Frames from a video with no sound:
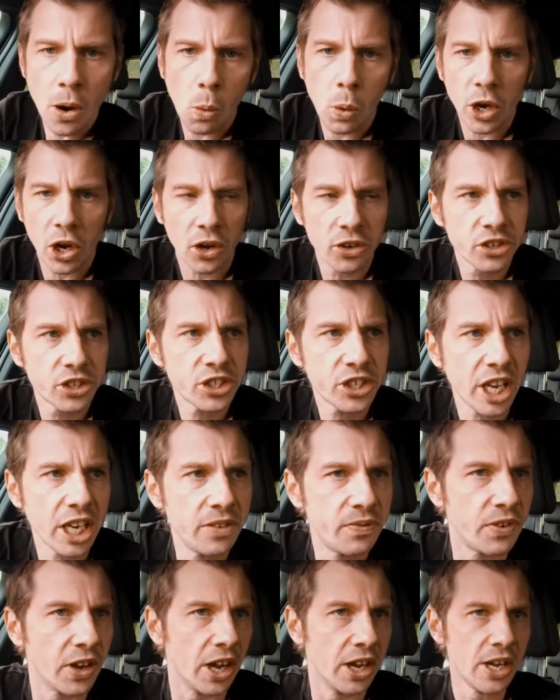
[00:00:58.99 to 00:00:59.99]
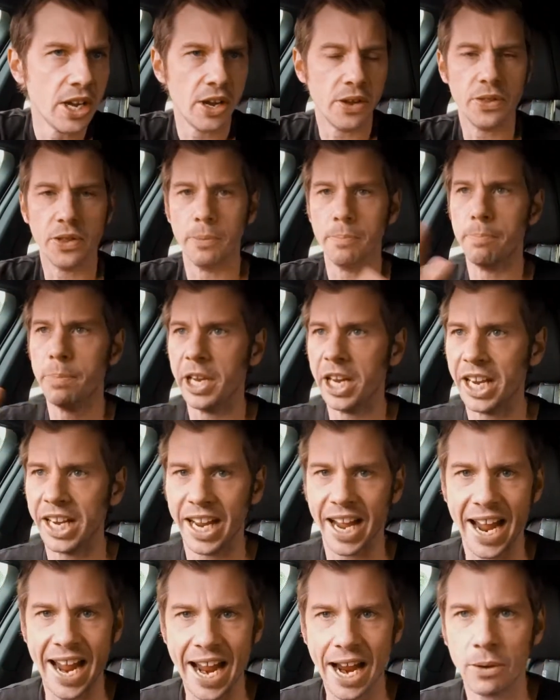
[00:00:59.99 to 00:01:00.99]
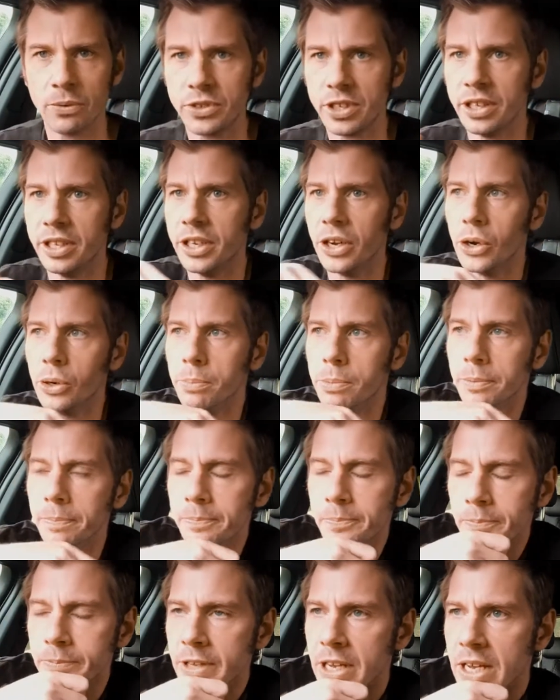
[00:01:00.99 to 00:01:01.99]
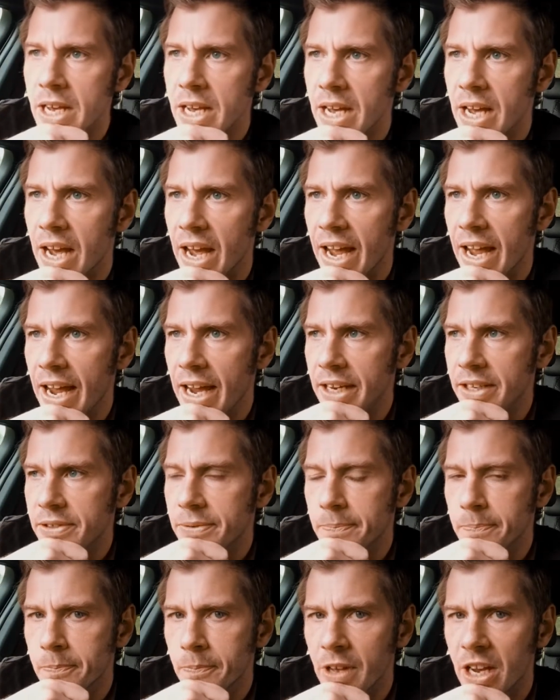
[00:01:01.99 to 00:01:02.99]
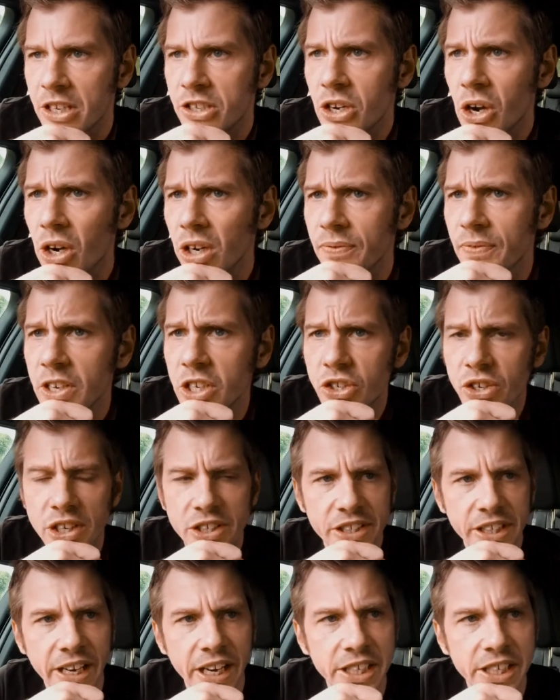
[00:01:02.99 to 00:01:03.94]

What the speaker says: we are safer than being out in the open. And it's kind of interesting,